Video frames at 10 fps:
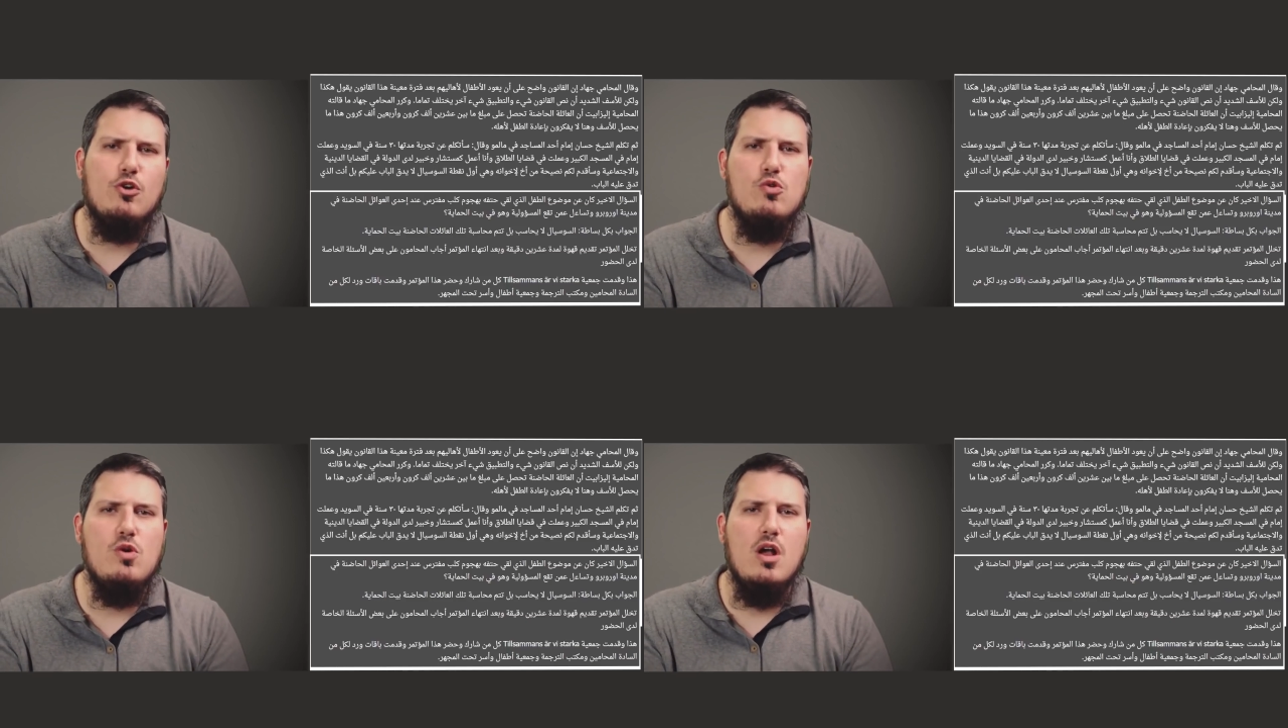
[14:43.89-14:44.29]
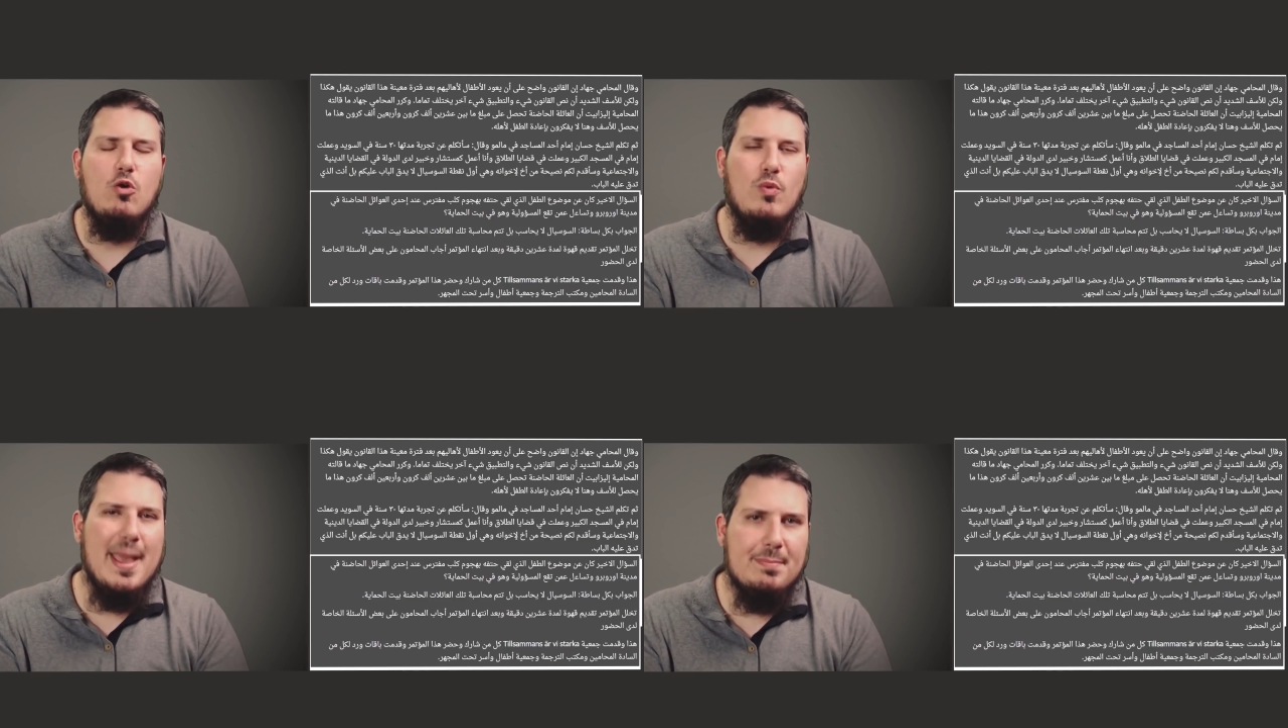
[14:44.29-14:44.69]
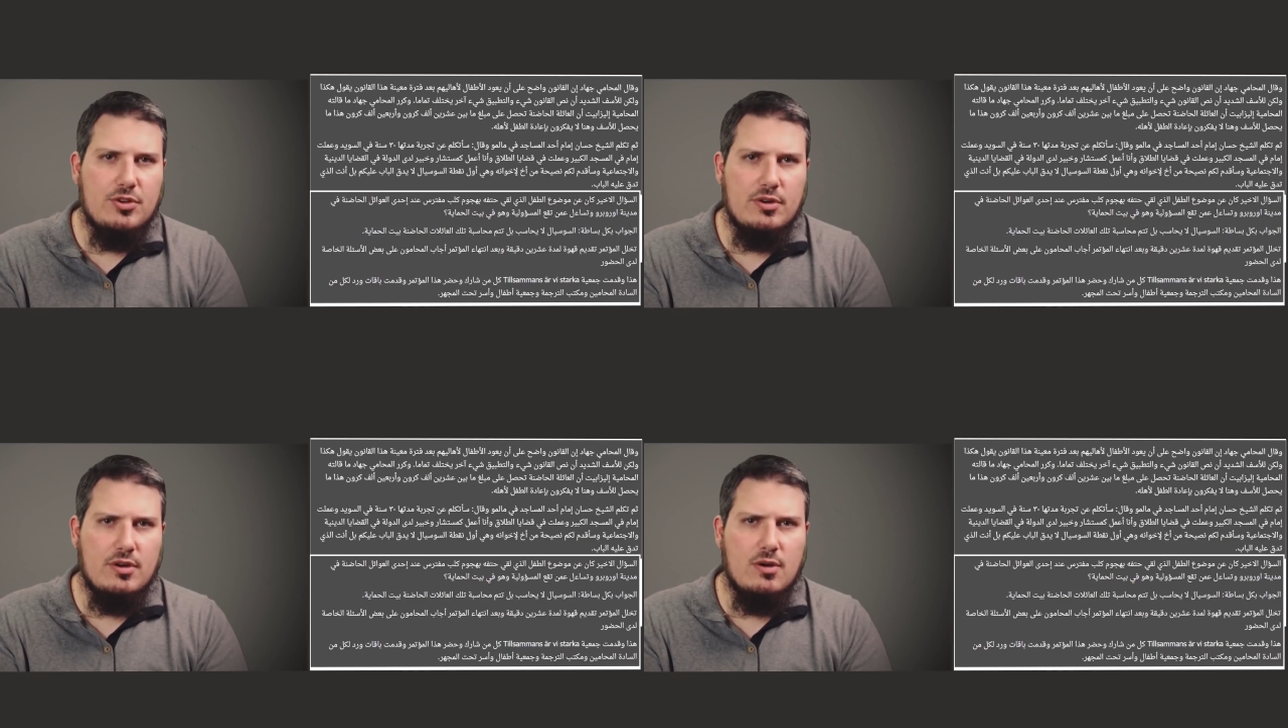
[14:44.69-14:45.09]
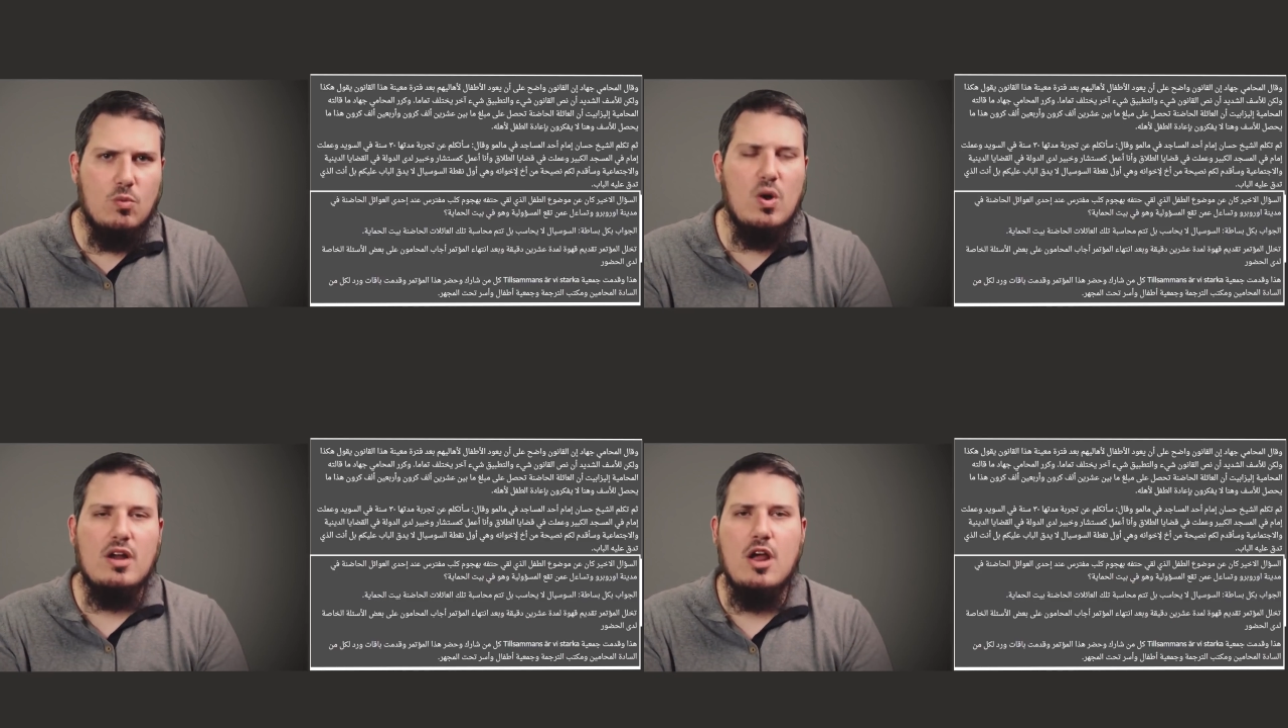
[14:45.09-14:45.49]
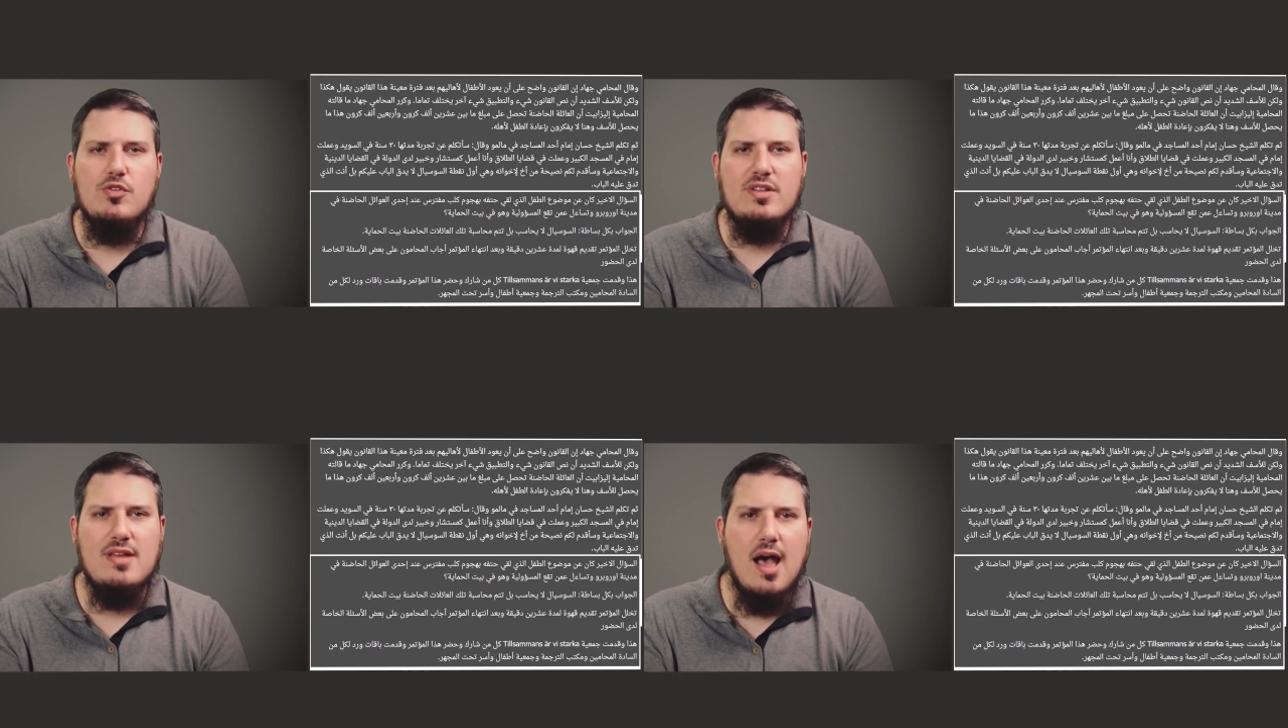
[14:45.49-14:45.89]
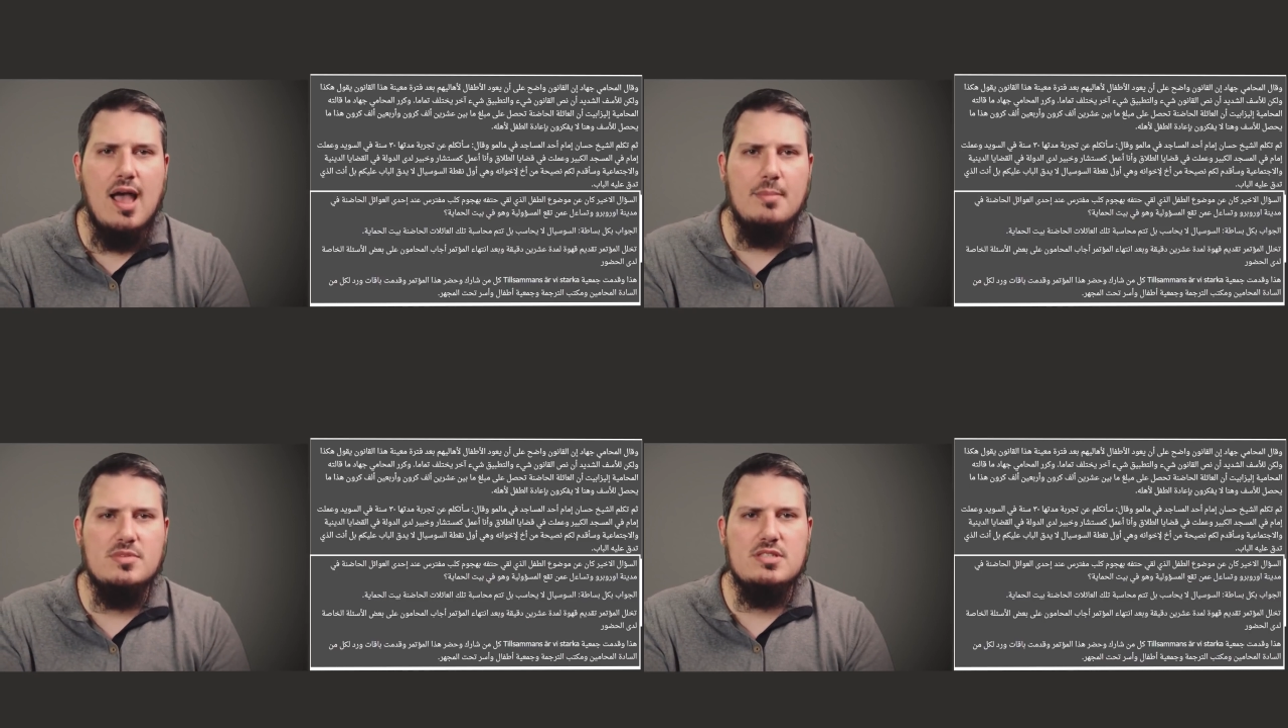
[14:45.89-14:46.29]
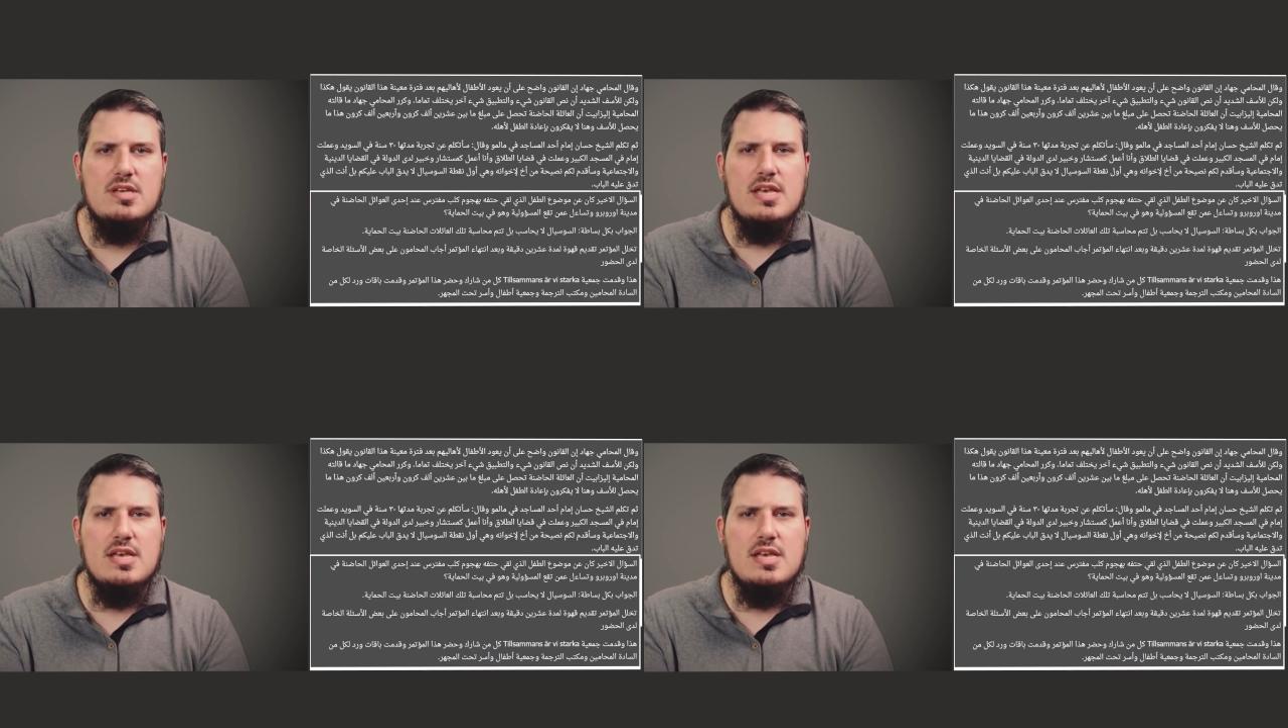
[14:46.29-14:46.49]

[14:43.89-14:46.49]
who raped her 100 times.